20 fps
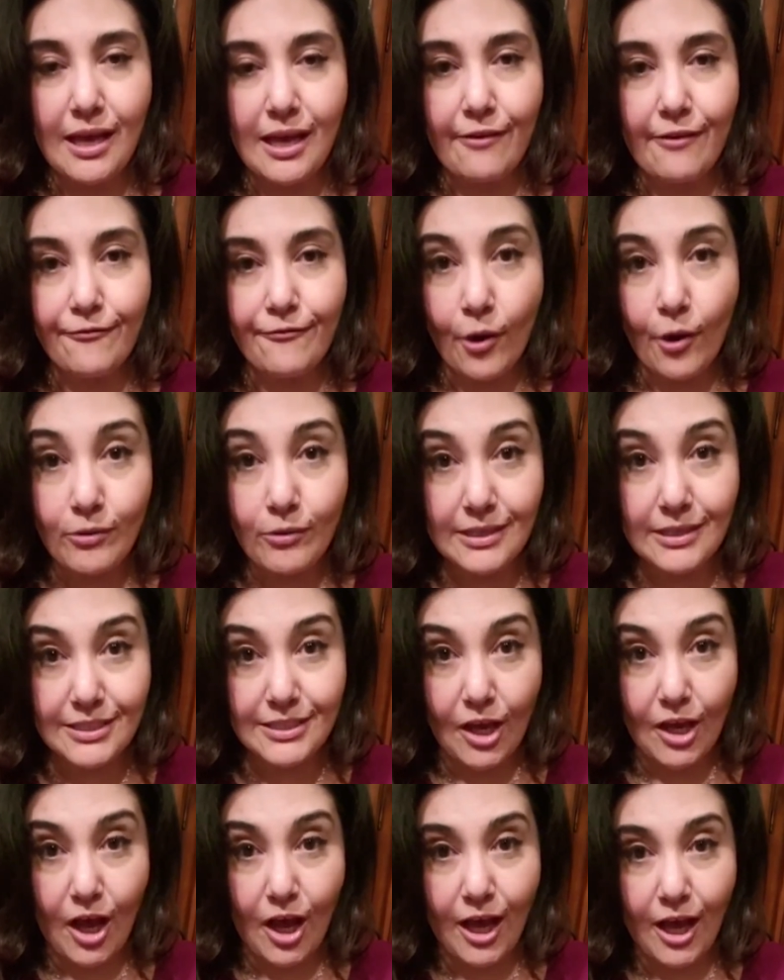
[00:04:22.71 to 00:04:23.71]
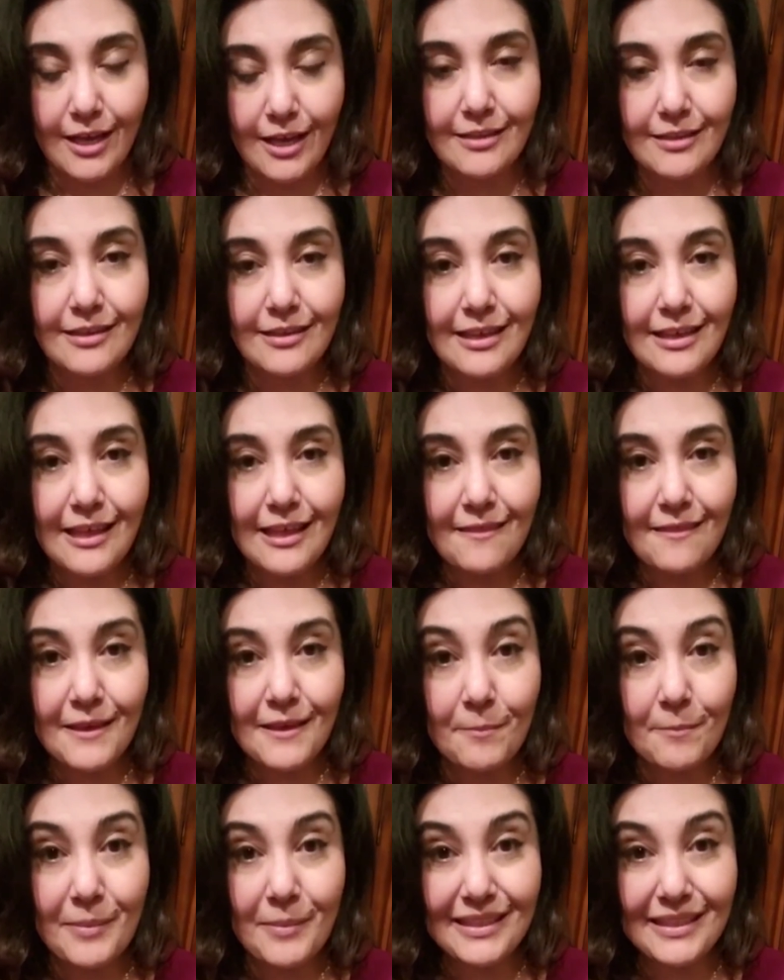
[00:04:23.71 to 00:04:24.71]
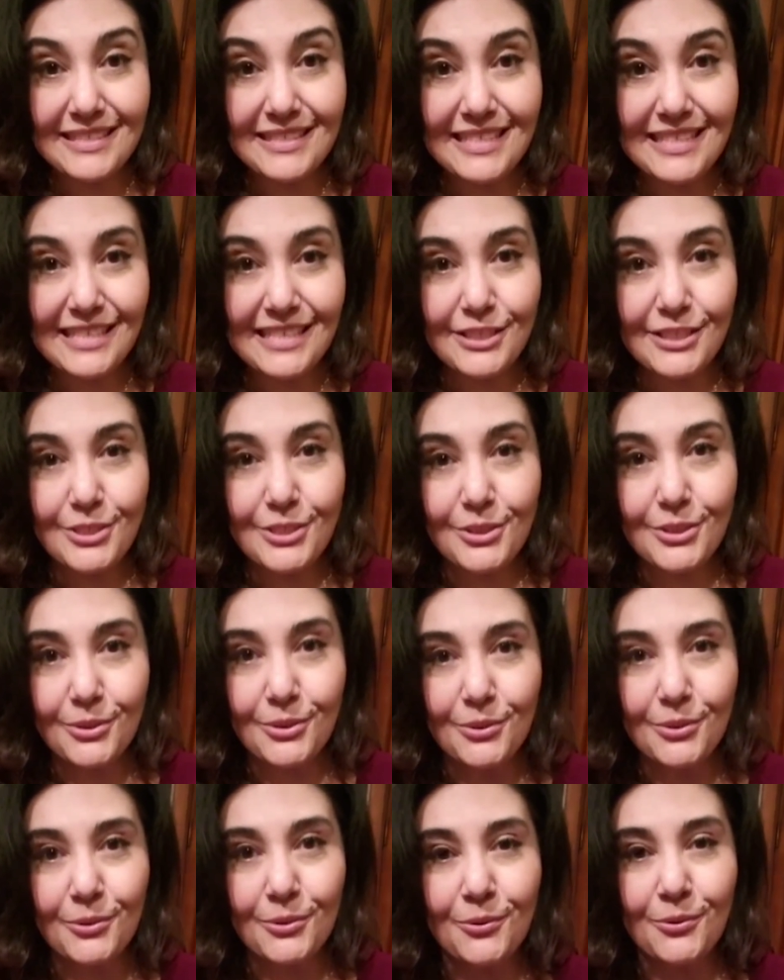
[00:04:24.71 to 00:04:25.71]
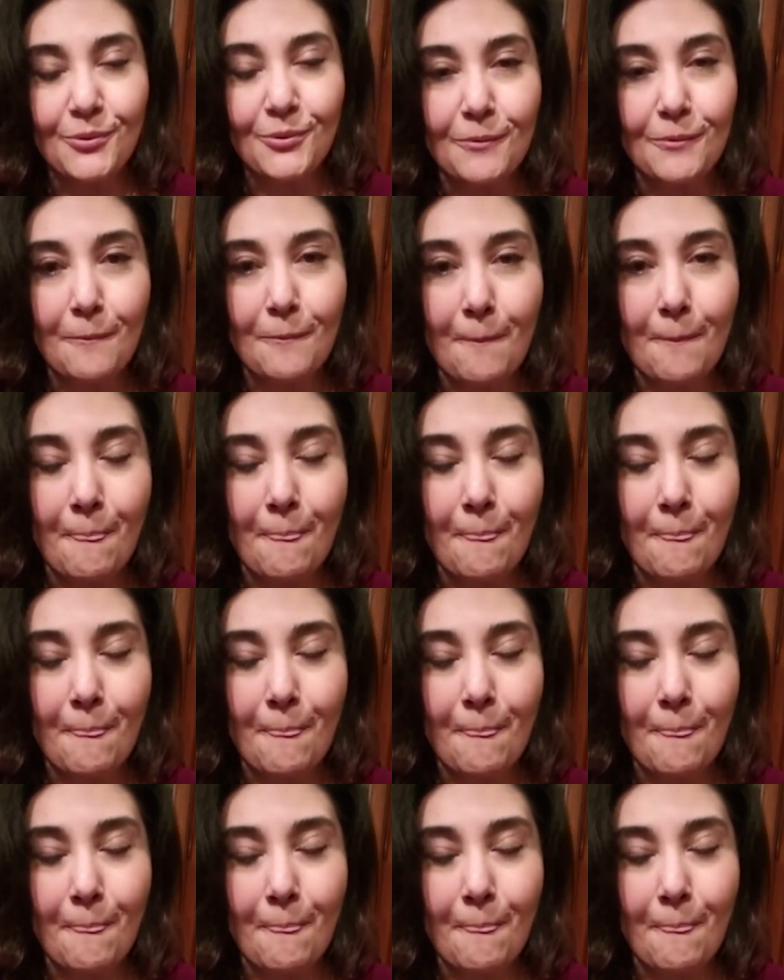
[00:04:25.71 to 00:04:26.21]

focus on the ability to